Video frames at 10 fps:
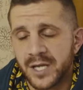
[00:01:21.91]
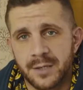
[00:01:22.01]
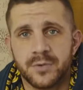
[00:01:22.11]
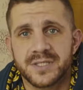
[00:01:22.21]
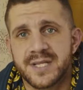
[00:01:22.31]

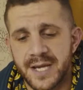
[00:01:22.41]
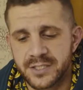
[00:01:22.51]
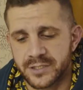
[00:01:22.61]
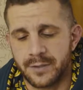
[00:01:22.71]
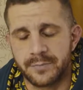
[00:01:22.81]
and my
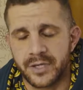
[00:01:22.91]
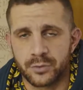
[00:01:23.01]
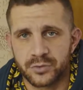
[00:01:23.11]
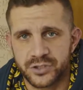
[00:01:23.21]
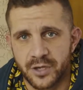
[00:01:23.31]
daytime
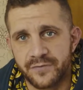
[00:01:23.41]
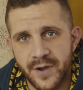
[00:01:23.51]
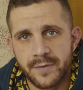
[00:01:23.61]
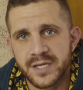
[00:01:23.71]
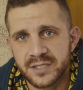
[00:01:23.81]
meals are
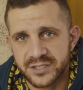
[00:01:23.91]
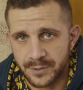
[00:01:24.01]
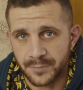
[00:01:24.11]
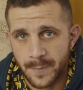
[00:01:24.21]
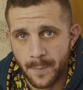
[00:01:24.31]
very
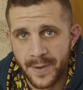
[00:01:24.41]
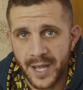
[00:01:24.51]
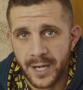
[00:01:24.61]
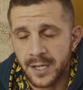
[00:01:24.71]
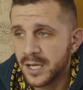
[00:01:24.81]
simply
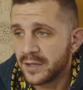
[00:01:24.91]
prepared.